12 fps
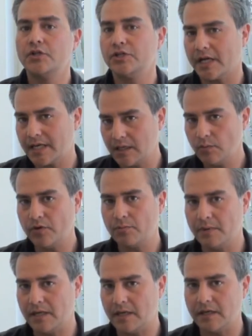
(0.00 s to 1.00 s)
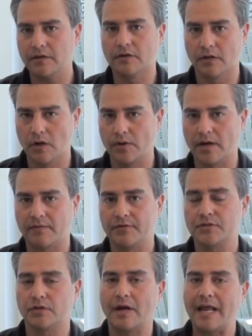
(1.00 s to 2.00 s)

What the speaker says: check in with me, your loan officer,